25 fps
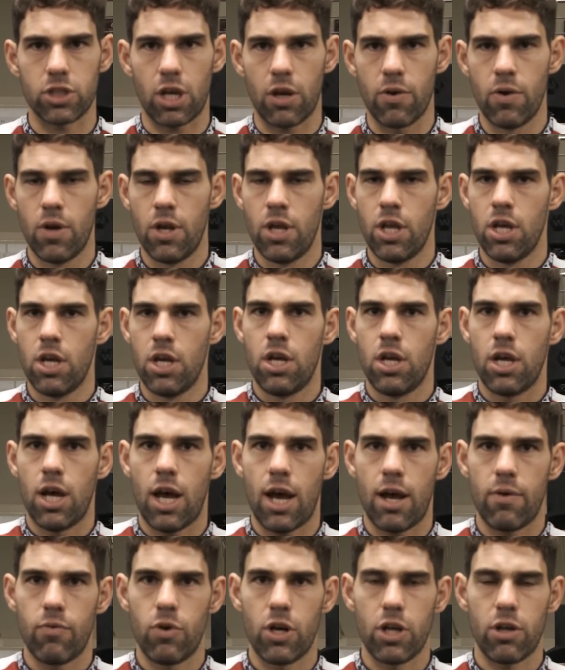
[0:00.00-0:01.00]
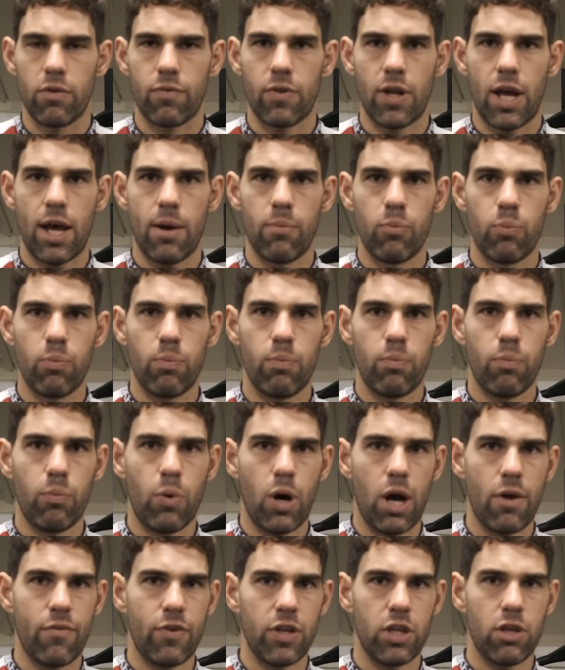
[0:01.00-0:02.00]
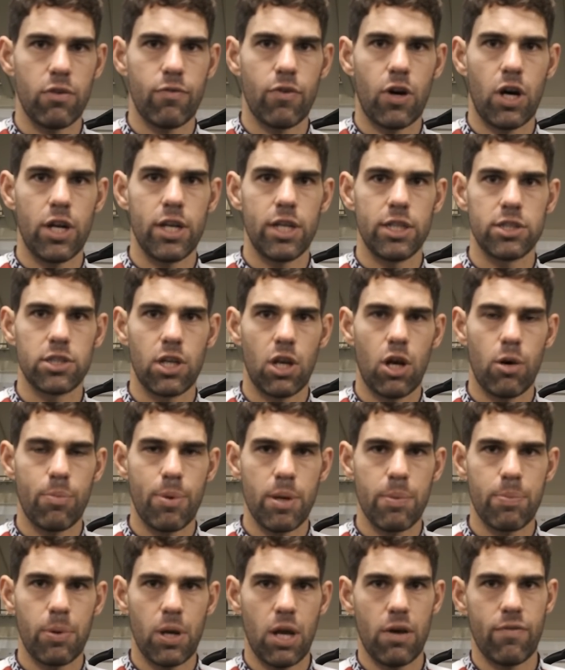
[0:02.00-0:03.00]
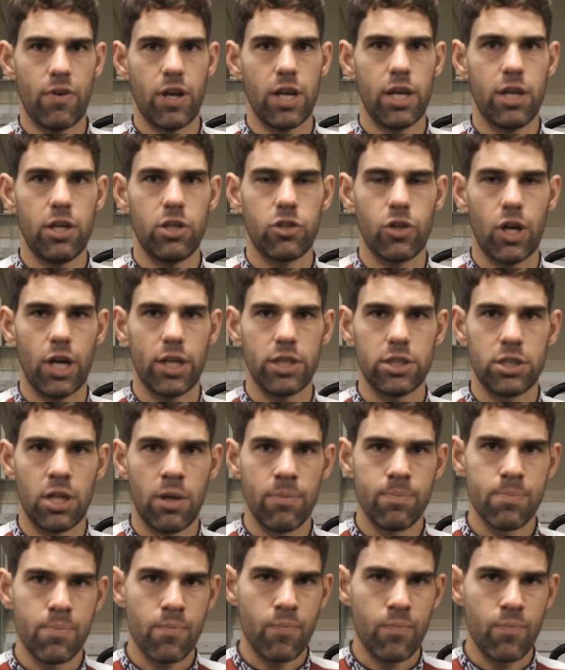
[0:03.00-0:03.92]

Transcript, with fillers: So really good for that. And what I think you find is a lot of people that have had injuries,